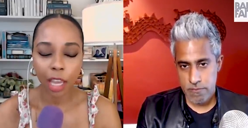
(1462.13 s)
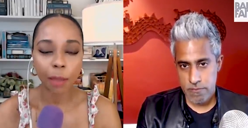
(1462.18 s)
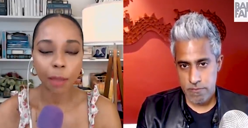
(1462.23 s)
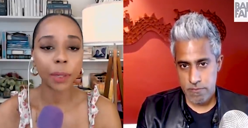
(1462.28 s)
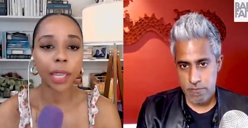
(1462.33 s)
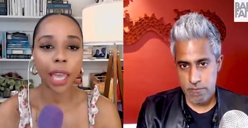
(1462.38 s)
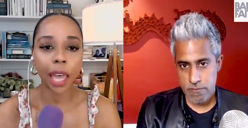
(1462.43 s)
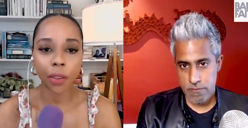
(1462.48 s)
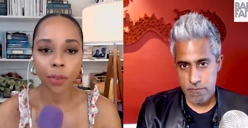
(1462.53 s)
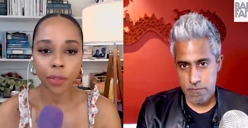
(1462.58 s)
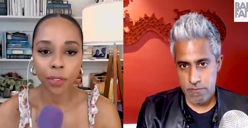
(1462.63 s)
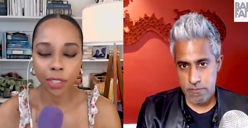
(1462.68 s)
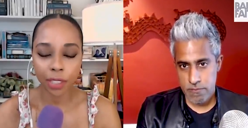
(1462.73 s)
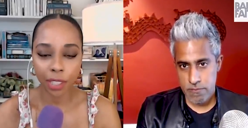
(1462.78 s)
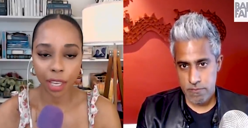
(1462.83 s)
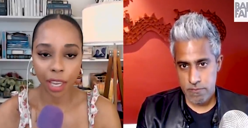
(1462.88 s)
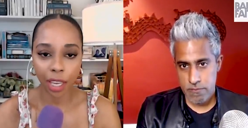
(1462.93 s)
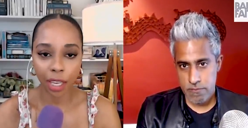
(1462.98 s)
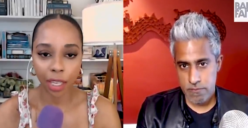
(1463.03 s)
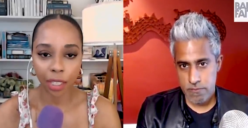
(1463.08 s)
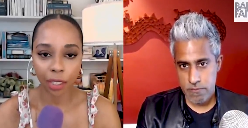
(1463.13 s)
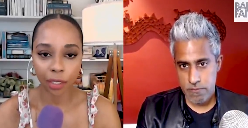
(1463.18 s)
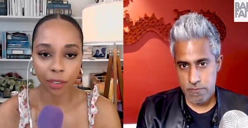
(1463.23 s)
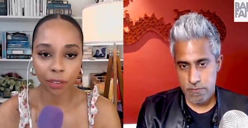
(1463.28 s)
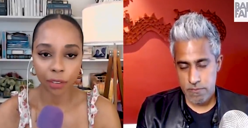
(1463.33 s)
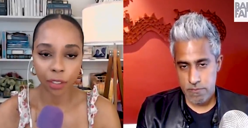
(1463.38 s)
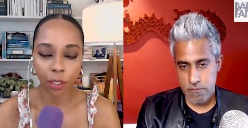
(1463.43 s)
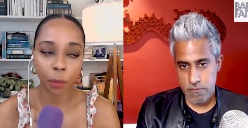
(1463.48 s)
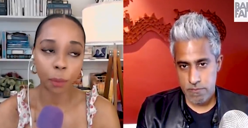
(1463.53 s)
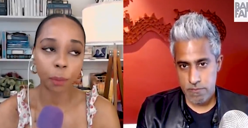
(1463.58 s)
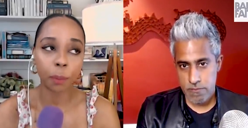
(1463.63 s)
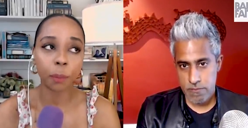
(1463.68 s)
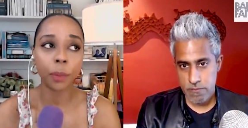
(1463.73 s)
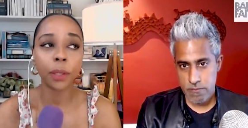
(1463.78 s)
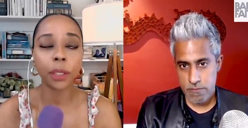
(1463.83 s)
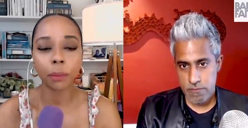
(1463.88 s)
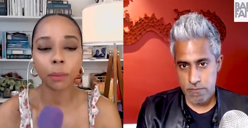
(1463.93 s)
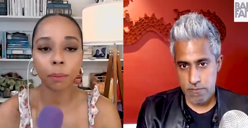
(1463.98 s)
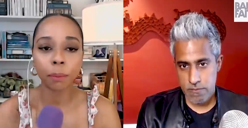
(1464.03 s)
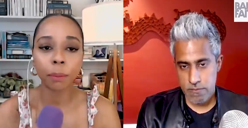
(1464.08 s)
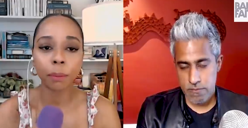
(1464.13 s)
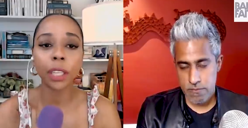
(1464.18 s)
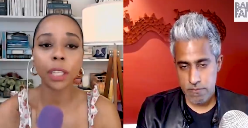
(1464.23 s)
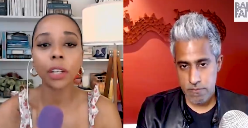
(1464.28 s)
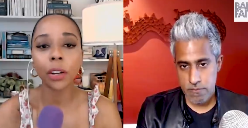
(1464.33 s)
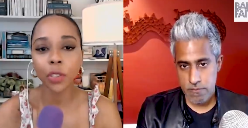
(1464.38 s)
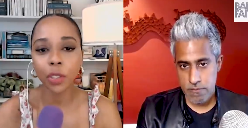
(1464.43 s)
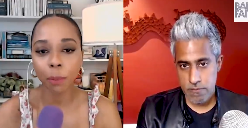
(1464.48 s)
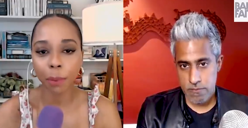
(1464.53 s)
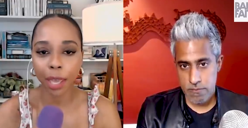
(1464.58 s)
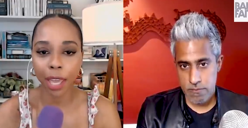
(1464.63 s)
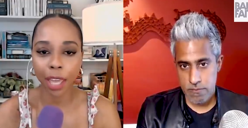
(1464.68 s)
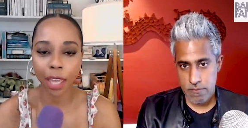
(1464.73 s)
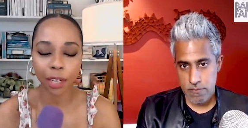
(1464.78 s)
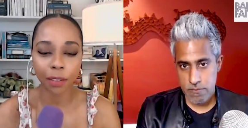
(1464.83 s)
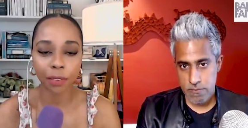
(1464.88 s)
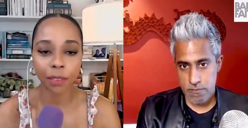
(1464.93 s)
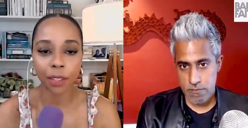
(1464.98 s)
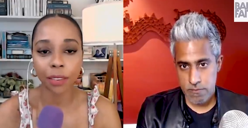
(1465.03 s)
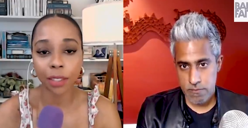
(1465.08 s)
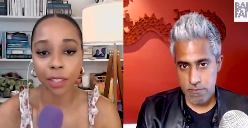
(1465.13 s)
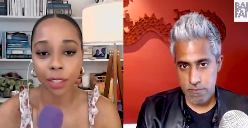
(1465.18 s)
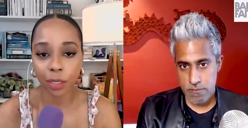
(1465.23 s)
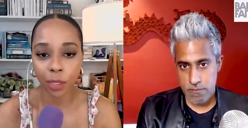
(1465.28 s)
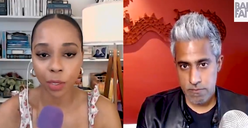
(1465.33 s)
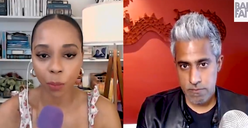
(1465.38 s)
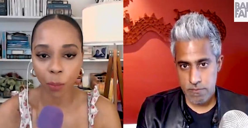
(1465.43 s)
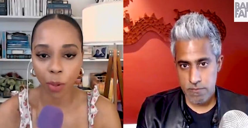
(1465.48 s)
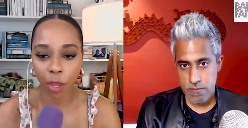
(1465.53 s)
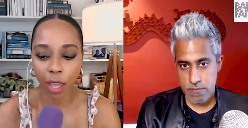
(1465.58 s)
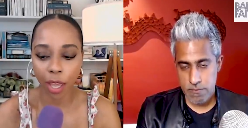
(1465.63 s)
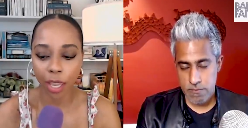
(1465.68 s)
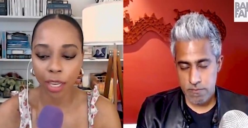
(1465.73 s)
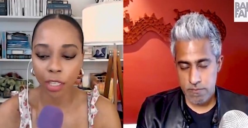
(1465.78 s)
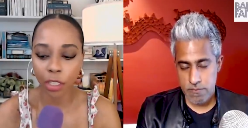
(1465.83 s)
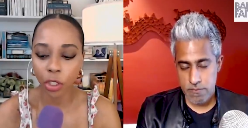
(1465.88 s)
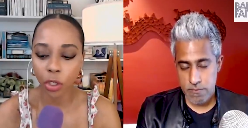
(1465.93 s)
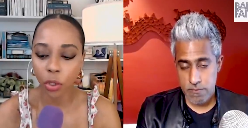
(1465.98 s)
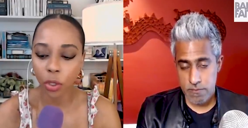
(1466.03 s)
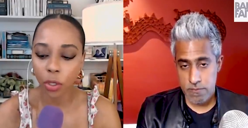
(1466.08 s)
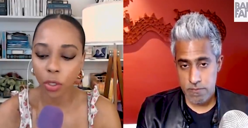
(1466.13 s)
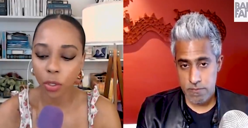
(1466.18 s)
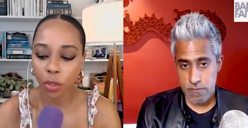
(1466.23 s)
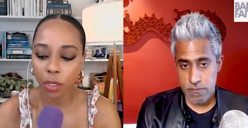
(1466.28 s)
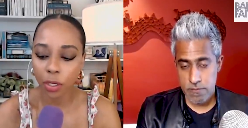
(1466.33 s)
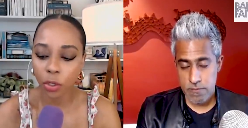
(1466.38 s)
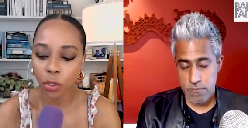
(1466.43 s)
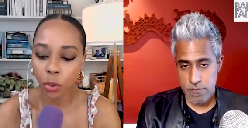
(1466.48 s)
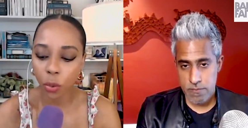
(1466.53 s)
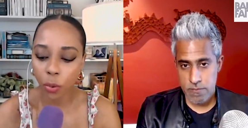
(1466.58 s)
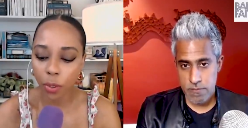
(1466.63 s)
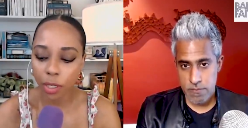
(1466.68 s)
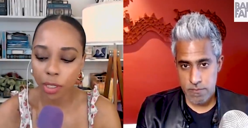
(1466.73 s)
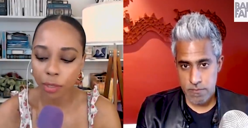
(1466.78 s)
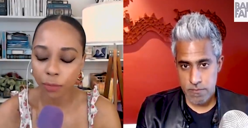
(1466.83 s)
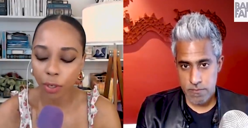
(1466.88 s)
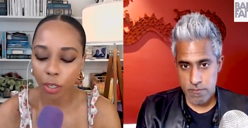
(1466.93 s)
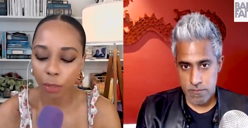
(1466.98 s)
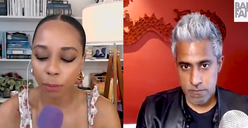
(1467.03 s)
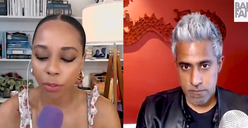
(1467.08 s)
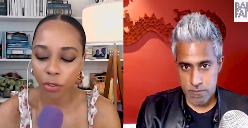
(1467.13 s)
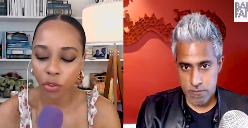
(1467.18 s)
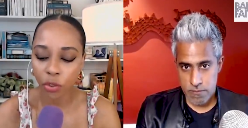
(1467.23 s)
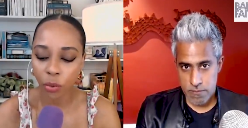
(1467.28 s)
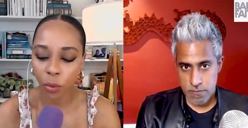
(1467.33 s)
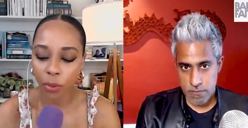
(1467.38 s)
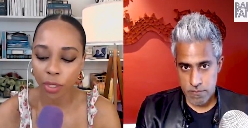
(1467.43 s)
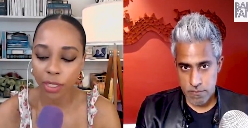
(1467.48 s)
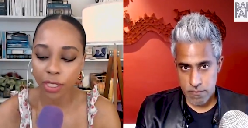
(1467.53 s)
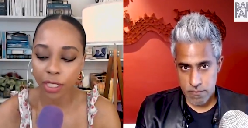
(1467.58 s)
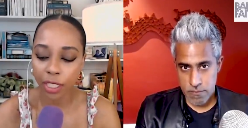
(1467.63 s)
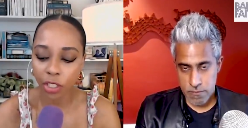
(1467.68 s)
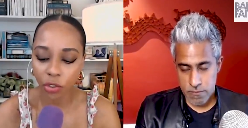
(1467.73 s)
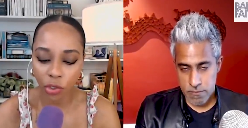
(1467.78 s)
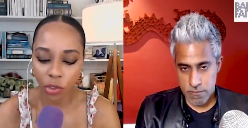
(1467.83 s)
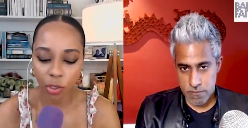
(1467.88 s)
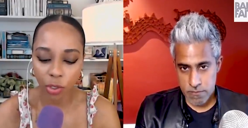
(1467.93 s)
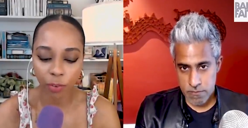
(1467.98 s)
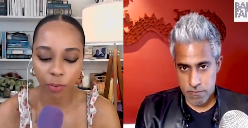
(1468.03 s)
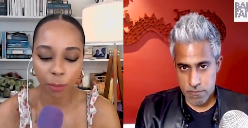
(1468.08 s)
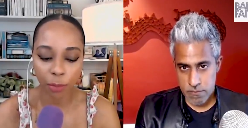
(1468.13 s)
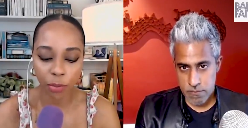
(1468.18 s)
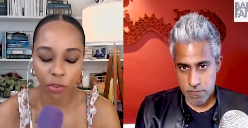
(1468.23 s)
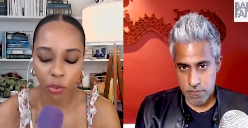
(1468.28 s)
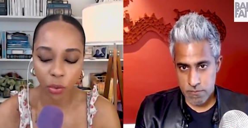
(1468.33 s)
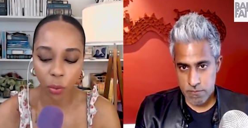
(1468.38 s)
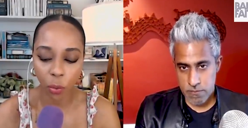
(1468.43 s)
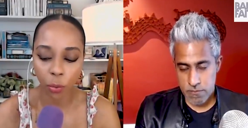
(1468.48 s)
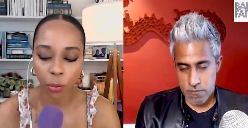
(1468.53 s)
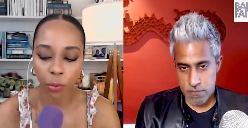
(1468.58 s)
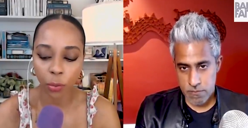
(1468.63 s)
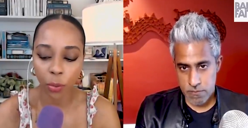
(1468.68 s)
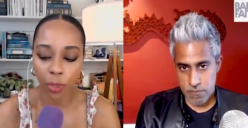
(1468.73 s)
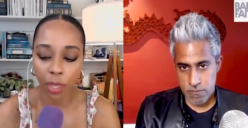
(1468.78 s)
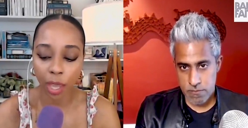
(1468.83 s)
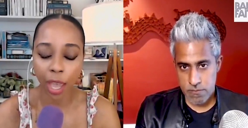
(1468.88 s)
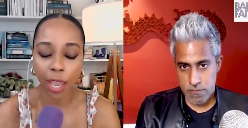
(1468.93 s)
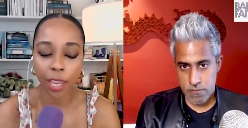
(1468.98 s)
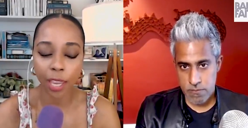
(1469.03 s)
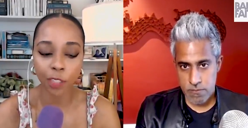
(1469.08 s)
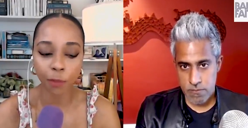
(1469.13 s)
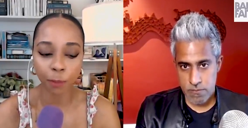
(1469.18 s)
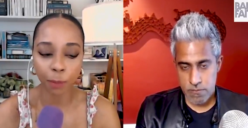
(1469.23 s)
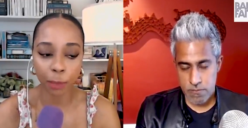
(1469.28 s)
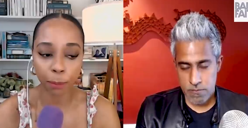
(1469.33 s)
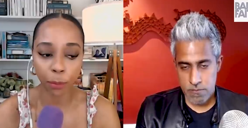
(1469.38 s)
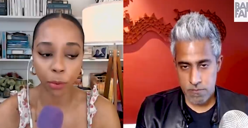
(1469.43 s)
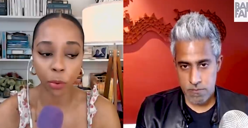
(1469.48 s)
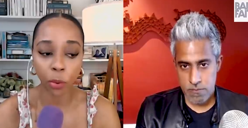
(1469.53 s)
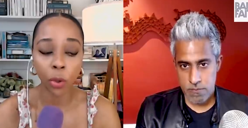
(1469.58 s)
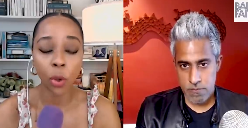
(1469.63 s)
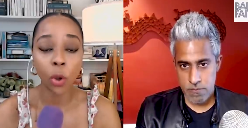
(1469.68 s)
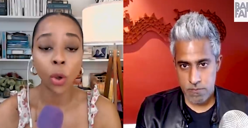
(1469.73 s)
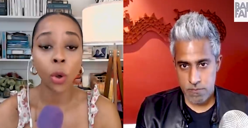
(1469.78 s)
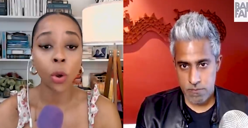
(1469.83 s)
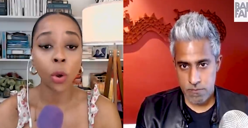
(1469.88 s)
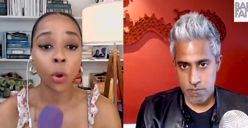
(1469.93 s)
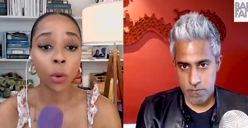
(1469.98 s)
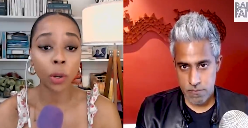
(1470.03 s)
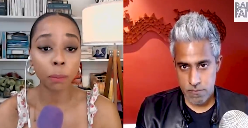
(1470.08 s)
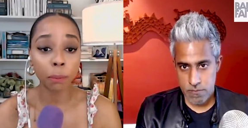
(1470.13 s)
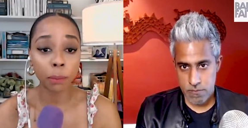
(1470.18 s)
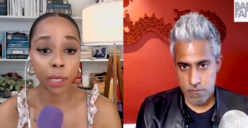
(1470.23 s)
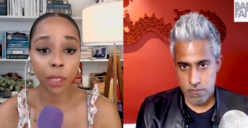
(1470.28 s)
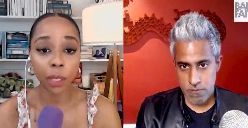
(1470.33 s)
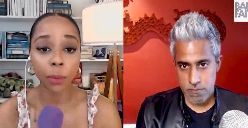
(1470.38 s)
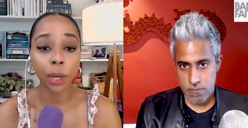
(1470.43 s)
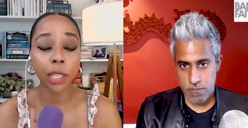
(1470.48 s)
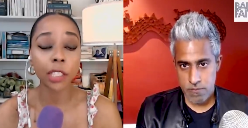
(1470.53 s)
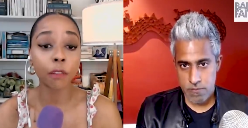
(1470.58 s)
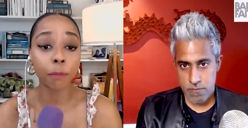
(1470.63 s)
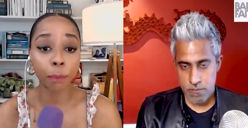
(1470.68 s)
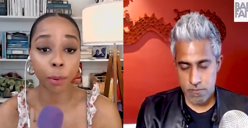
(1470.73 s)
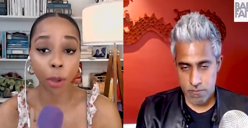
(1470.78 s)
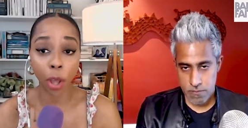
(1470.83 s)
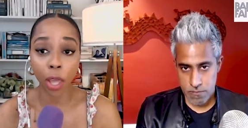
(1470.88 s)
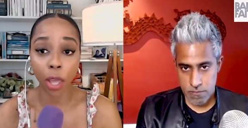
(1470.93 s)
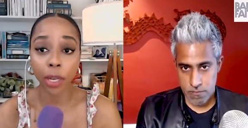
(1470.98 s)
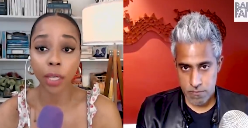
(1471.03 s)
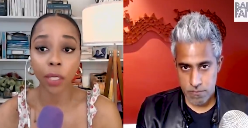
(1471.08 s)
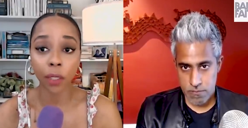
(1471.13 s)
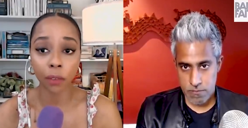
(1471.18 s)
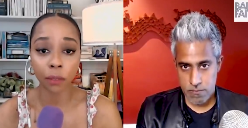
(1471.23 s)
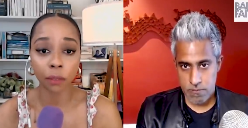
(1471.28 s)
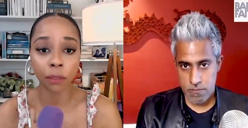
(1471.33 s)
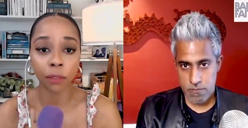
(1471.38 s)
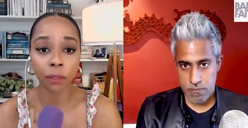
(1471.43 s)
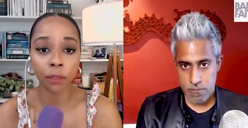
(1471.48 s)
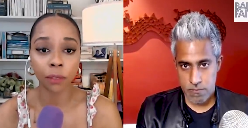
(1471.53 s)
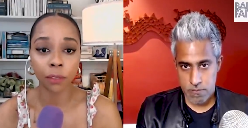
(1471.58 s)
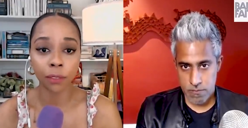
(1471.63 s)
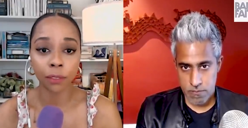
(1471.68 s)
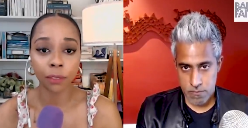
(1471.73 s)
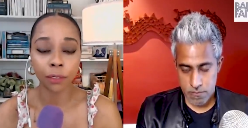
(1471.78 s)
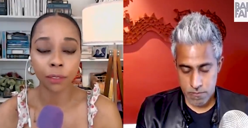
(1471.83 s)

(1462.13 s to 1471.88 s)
Speaker 1: coming out and saying, you know, billionaires are bad and, and this is why. You, the story is very much told, the tensions are very much told through the eyes of people who, in many ways, have bought in